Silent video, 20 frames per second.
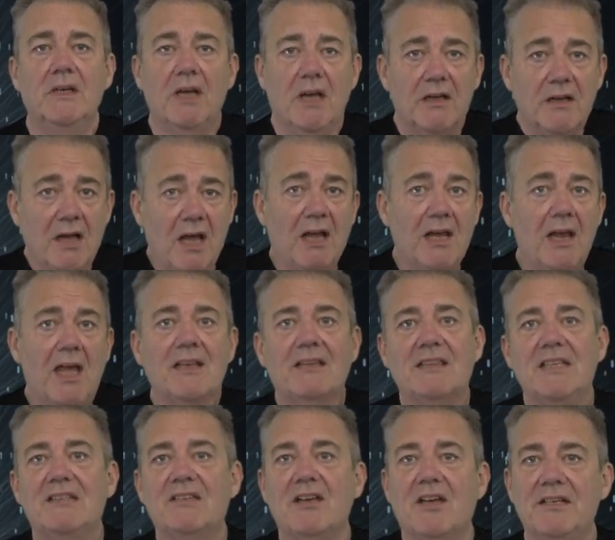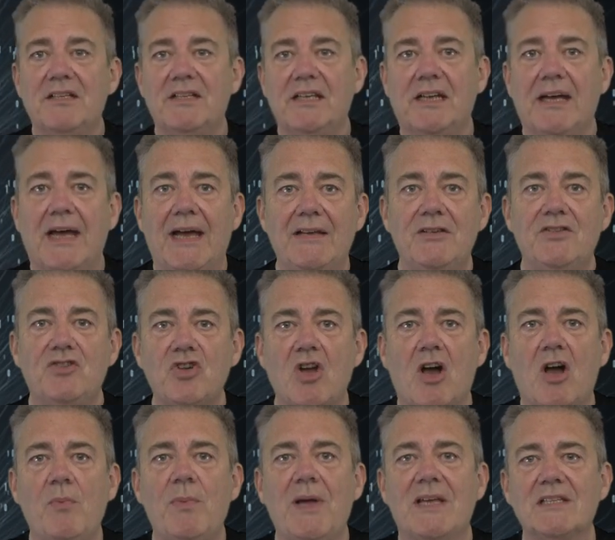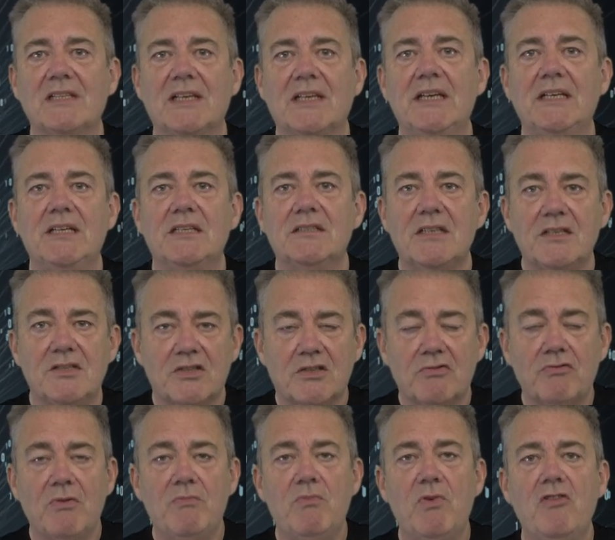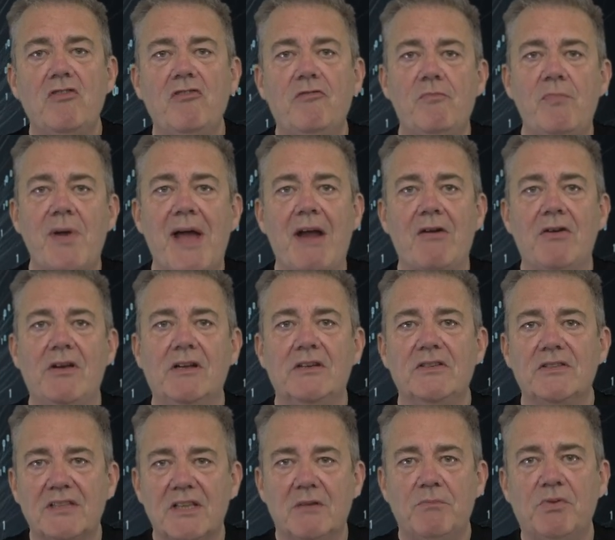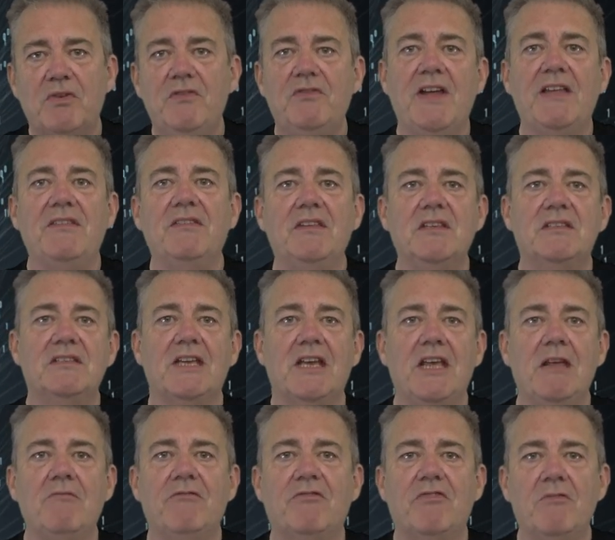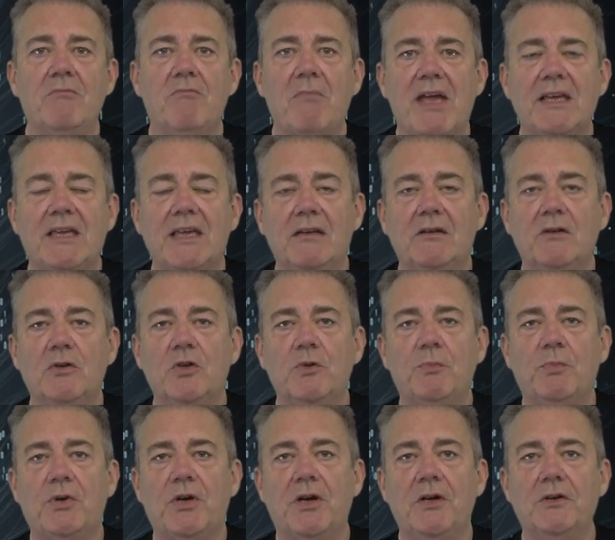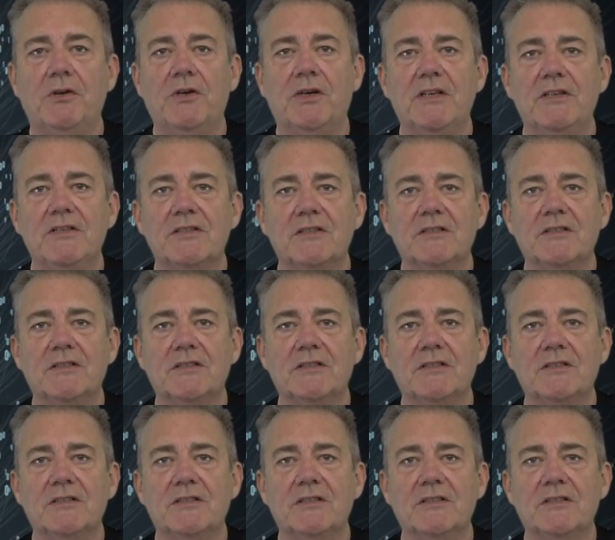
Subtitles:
I like this idea. Our job as leaders is to remove barriers that prevent the team from making good progress,